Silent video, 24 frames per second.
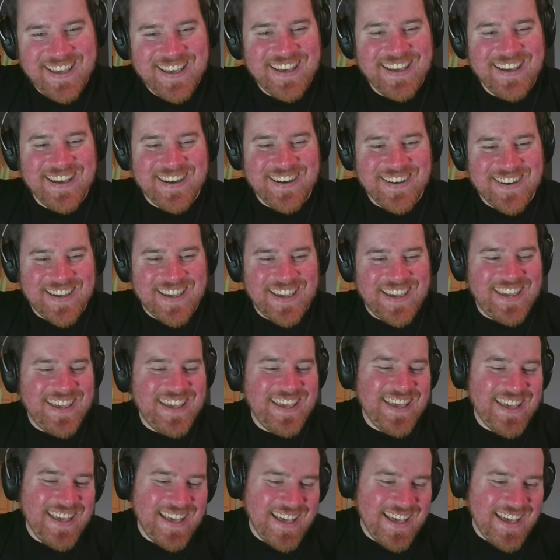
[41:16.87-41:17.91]
Okay.
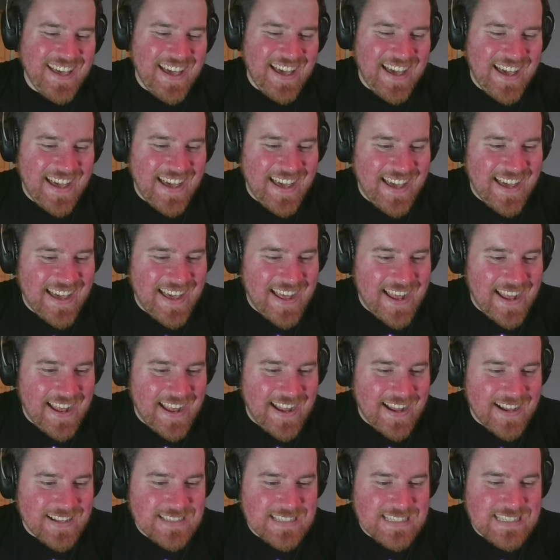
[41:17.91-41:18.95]

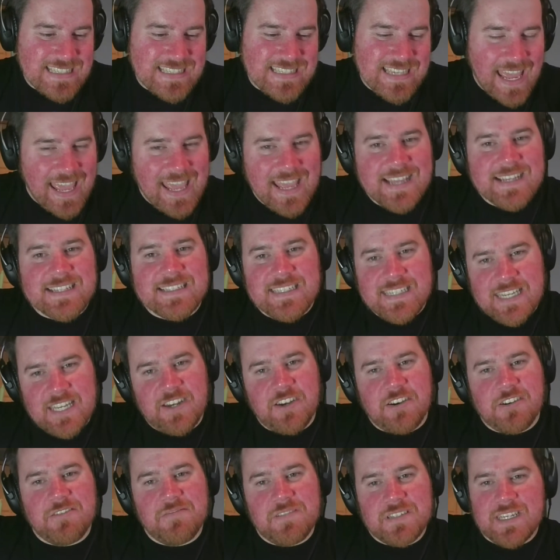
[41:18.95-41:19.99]
Steak
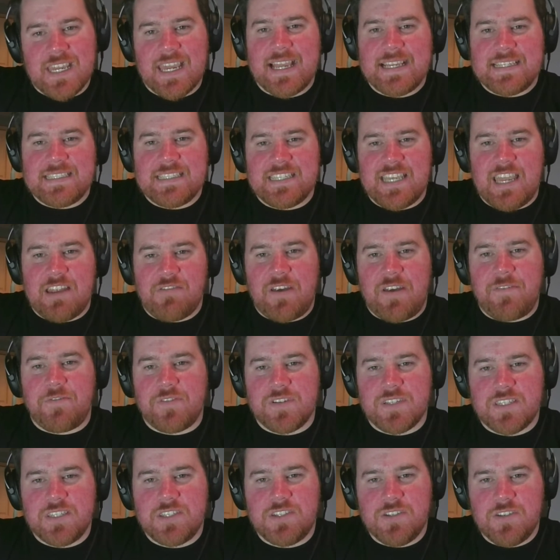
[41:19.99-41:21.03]
dinner, which I guess is a
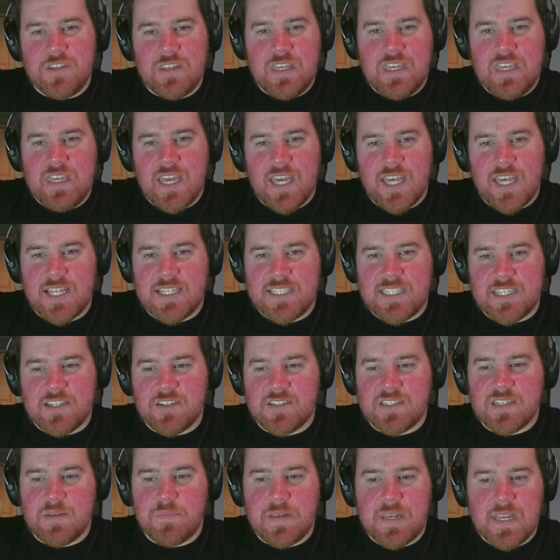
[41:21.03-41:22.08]
reference to the dinner
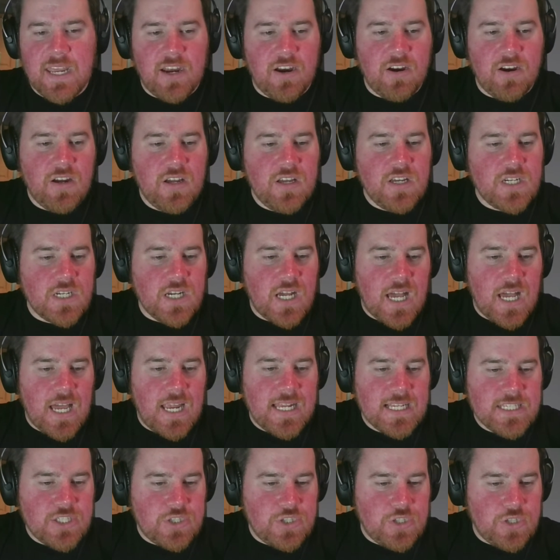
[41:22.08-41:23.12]
debonair.
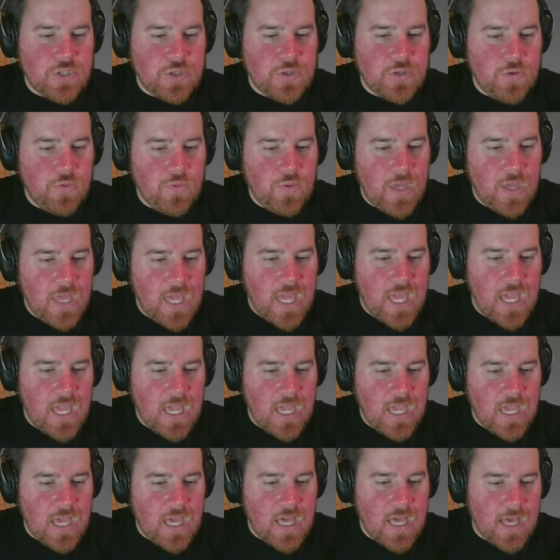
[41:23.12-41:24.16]
Let's do
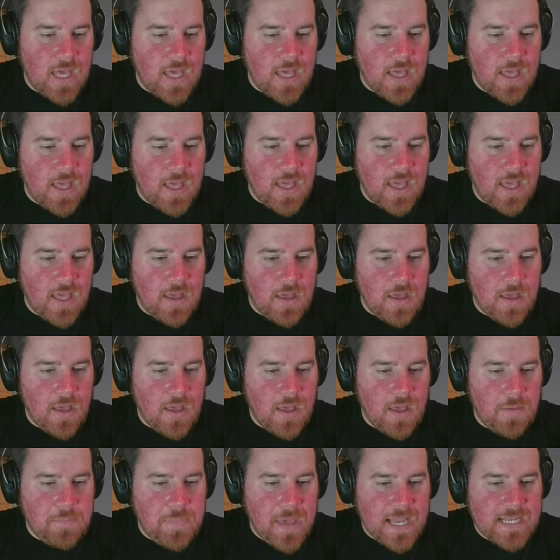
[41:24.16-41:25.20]

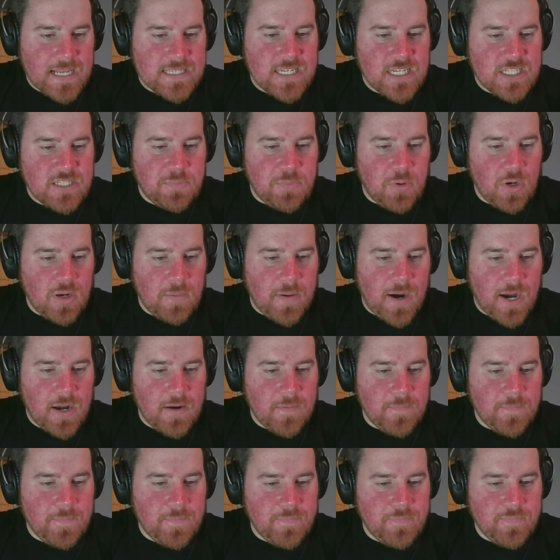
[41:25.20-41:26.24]
a backstage pull apart,
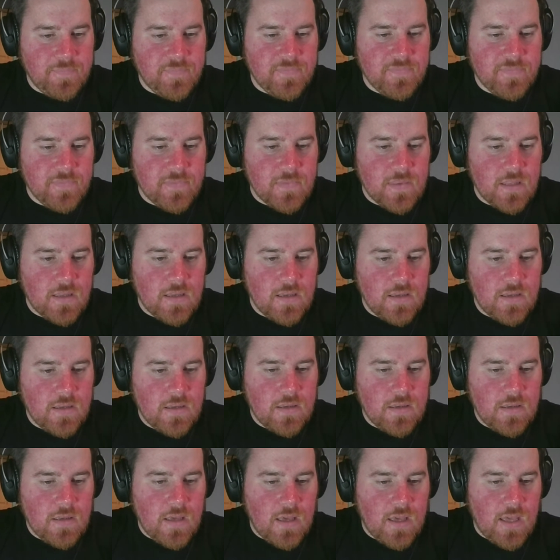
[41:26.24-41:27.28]

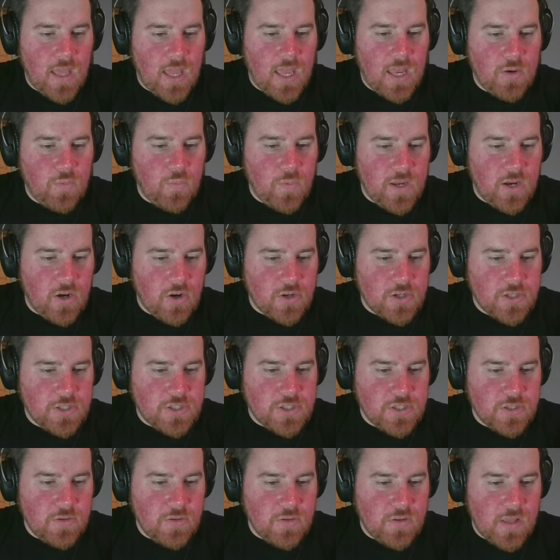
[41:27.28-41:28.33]
and we are going to
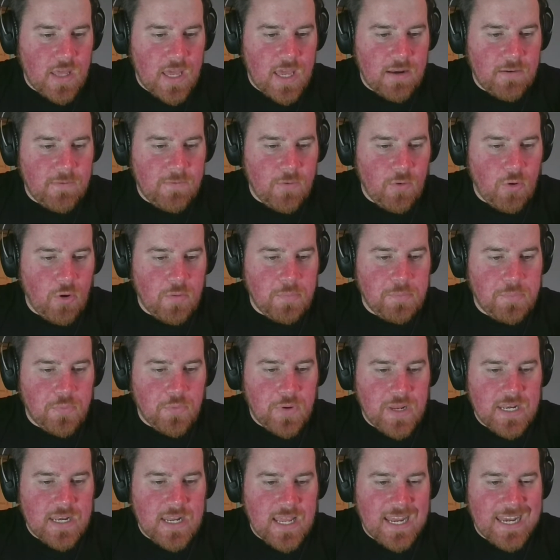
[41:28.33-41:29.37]
do that for
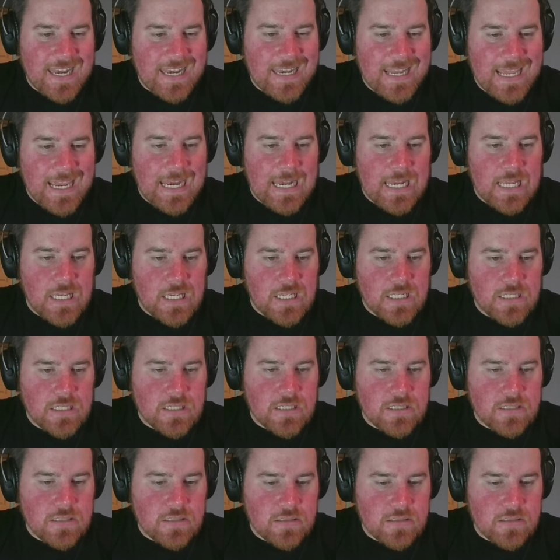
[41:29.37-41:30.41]
Britt and Layla.
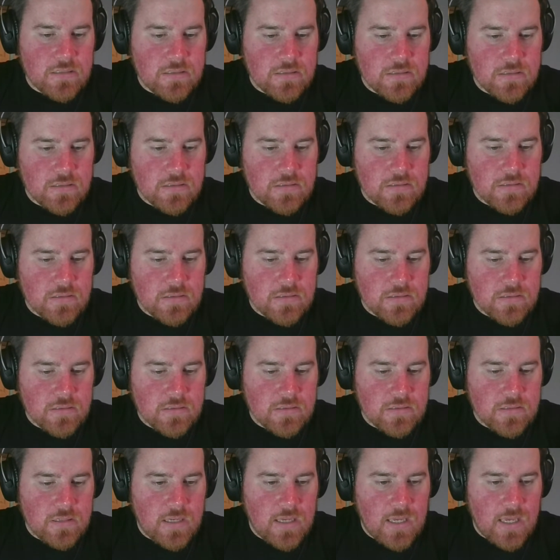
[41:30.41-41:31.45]

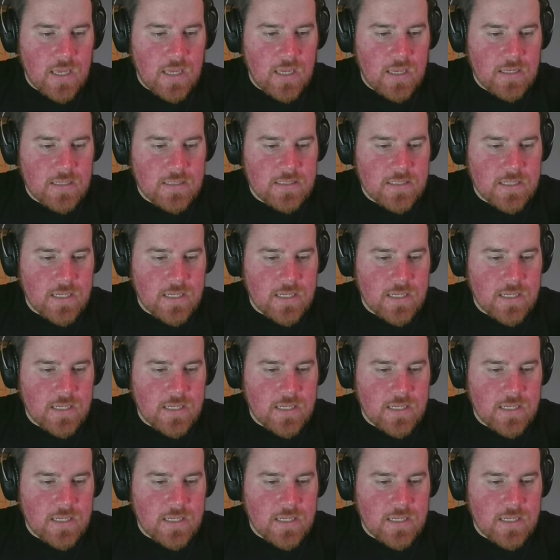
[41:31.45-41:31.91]
And